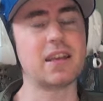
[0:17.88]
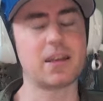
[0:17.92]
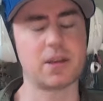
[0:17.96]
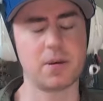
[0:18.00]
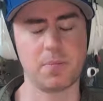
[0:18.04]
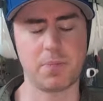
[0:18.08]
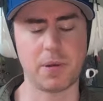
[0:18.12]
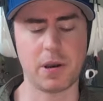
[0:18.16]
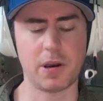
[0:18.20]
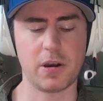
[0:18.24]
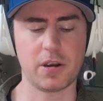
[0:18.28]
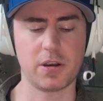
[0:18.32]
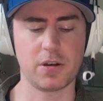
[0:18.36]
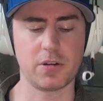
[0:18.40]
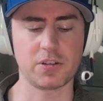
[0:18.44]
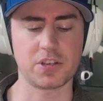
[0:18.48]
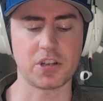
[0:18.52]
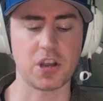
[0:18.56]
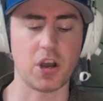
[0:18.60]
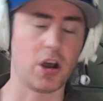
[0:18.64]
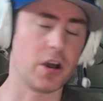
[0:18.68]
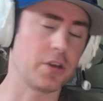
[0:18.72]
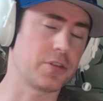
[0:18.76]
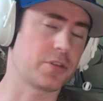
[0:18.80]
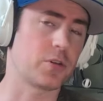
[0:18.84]
comparing her to
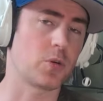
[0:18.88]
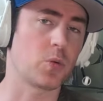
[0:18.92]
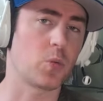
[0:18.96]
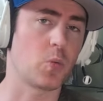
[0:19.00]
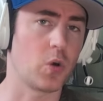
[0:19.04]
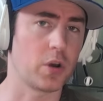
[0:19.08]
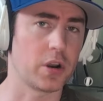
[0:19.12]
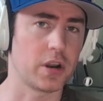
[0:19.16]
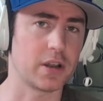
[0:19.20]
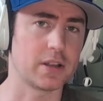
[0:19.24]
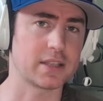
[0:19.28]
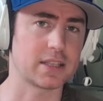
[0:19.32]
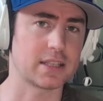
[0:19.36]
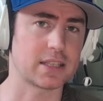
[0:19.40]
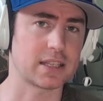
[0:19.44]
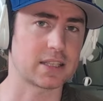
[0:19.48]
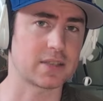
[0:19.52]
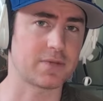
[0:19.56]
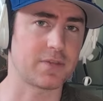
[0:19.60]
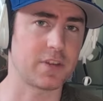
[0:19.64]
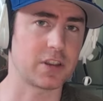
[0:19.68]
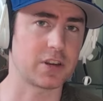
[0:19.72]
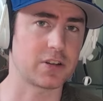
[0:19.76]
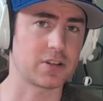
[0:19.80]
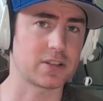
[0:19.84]
other 1/6
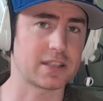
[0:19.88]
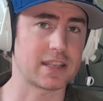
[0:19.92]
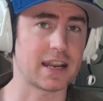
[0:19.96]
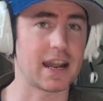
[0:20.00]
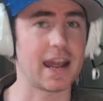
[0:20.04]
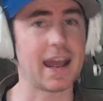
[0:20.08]
figures that I